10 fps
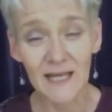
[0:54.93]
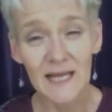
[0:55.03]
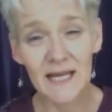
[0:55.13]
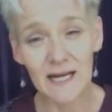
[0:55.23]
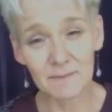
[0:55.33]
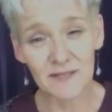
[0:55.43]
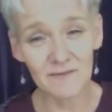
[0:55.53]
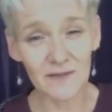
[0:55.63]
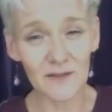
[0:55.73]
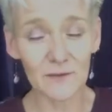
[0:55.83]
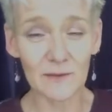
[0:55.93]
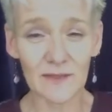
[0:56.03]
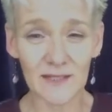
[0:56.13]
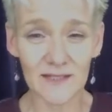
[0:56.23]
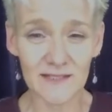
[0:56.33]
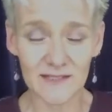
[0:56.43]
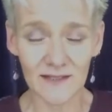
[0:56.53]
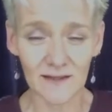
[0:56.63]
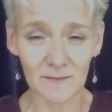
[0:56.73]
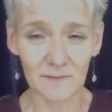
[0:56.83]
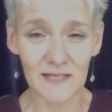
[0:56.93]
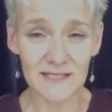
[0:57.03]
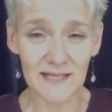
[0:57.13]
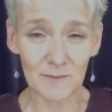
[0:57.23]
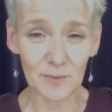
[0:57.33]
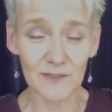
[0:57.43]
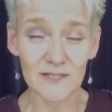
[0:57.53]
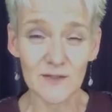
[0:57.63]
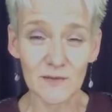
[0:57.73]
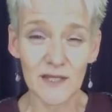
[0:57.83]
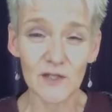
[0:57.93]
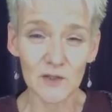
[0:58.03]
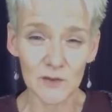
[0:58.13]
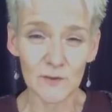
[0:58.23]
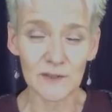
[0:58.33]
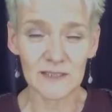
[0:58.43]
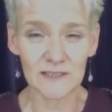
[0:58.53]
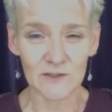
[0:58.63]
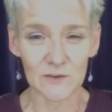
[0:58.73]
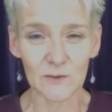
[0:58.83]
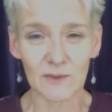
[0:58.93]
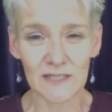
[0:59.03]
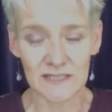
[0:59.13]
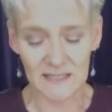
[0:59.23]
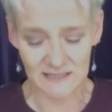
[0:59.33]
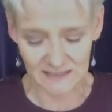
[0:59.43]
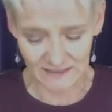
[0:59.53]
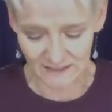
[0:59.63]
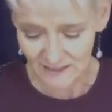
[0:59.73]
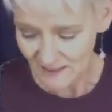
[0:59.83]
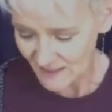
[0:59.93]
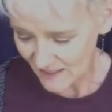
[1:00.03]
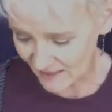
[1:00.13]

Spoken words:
And I'm giving you these examples so that you can do the testing at